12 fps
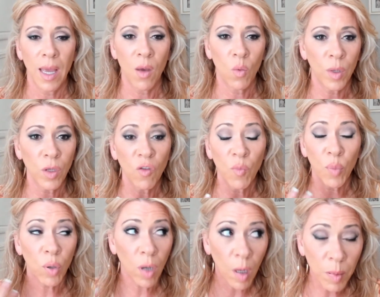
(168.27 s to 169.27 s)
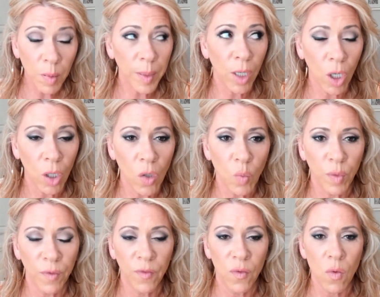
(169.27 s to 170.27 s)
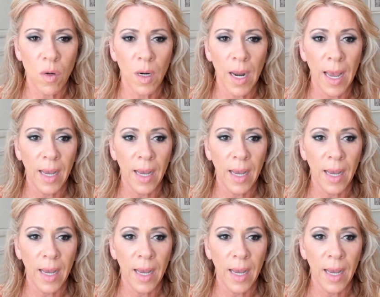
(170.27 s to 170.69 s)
and what you've probably heard before,